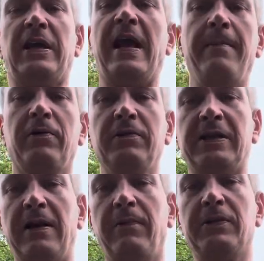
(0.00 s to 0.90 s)
chemicals
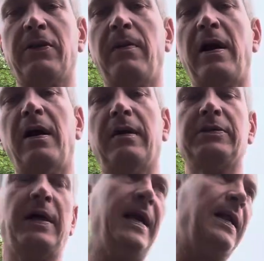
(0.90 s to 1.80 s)
that I wasn't aware of, so
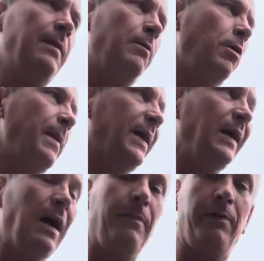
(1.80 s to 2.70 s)
I had to get them all back
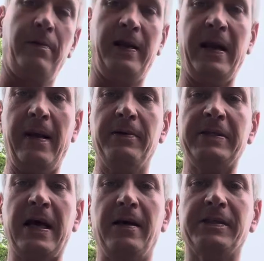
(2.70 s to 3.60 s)
out, put them in the neighbor's
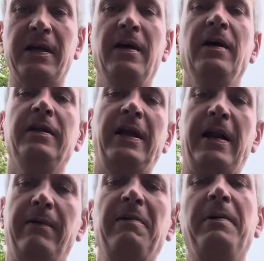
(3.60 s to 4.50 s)
house. Then I
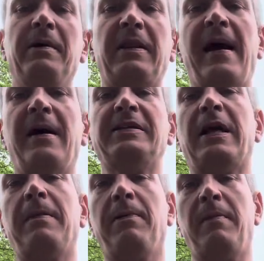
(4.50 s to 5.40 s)
rebuilt the house, had
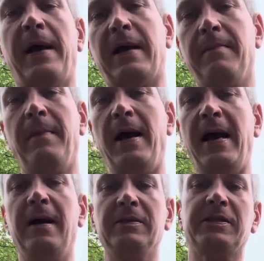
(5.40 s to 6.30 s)
to put them back in my
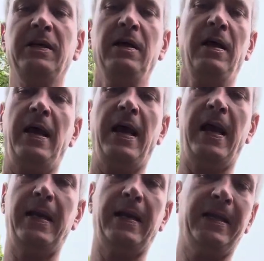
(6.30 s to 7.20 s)
house,
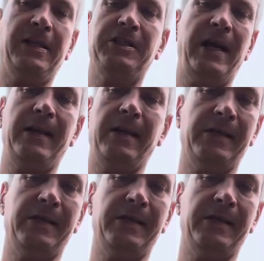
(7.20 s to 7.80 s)
and I think she had like